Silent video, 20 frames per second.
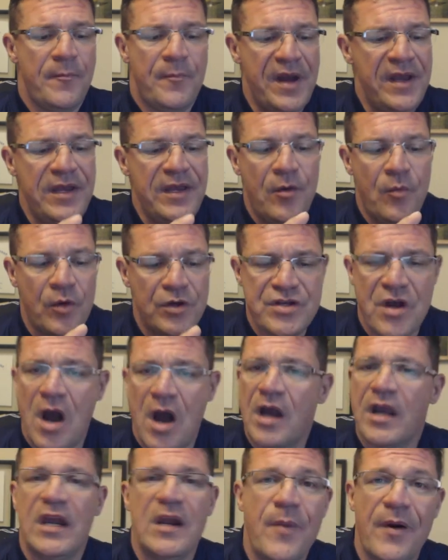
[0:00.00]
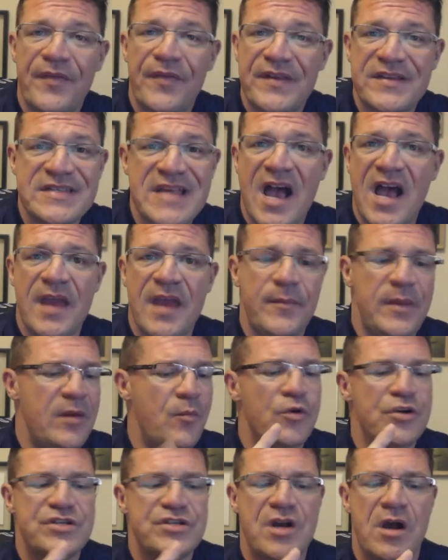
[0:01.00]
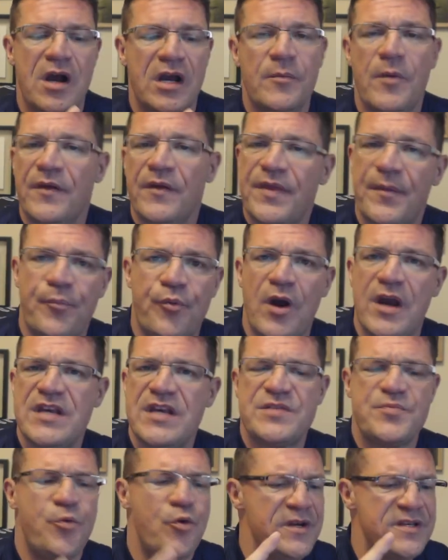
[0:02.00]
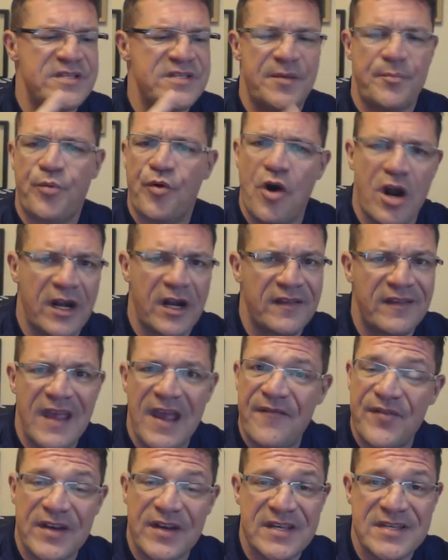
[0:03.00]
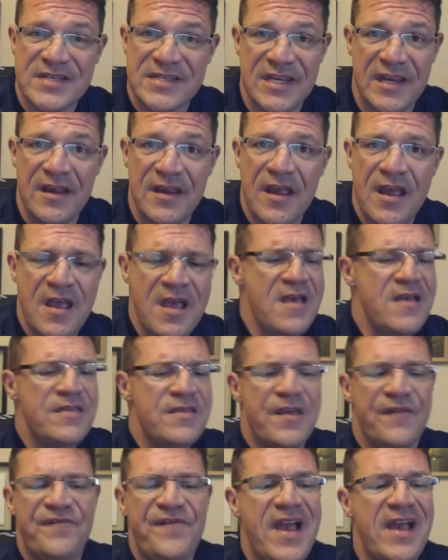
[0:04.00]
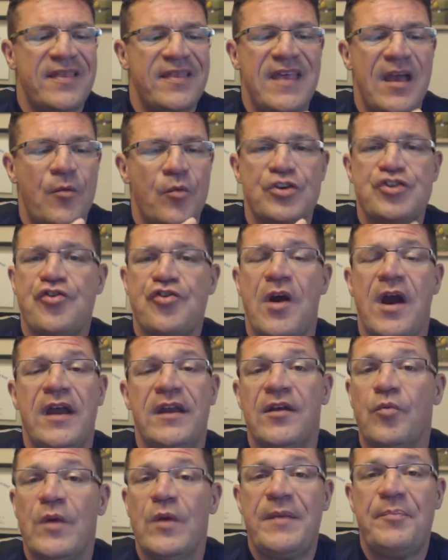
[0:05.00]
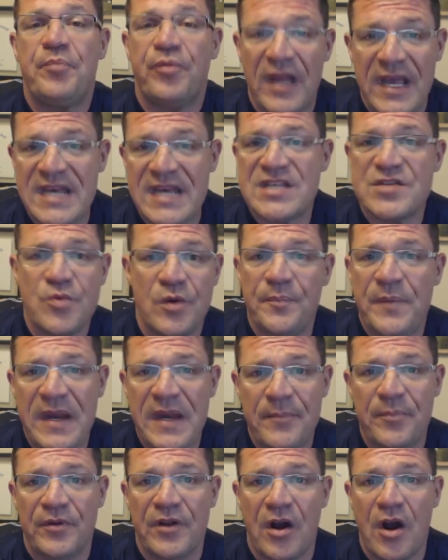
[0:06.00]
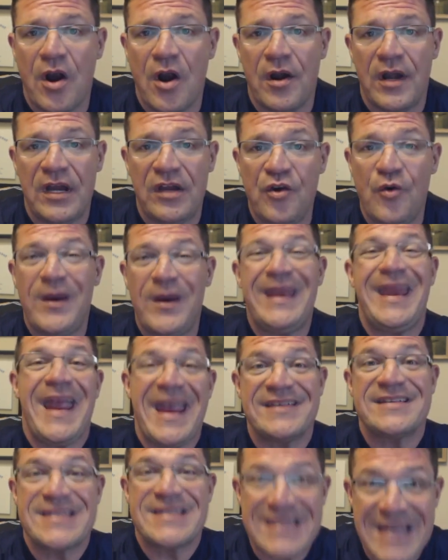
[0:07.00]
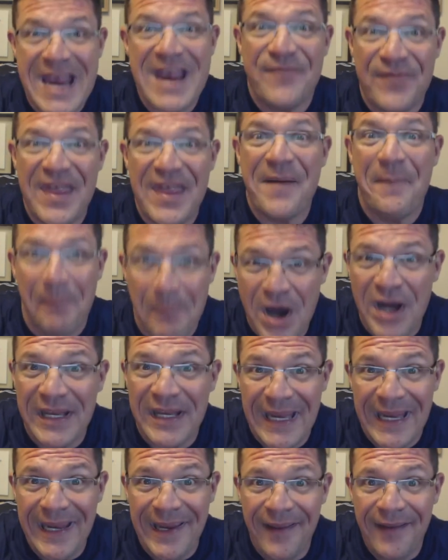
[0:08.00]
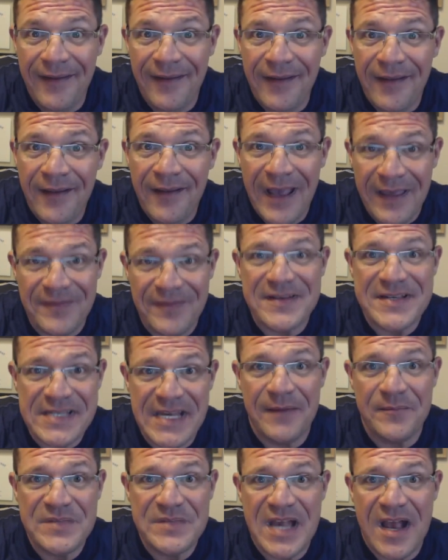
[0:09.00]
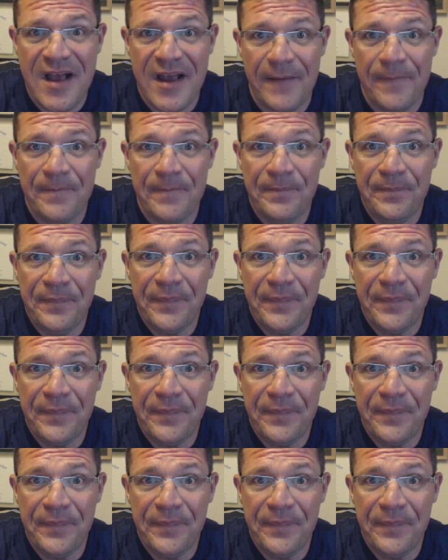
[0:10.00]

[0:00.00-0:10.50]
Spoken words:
But we're talking about the timing. We're talking about the price points, the product efficacy, the fact that we're trying to replace what people are already doing and save them money at the same time.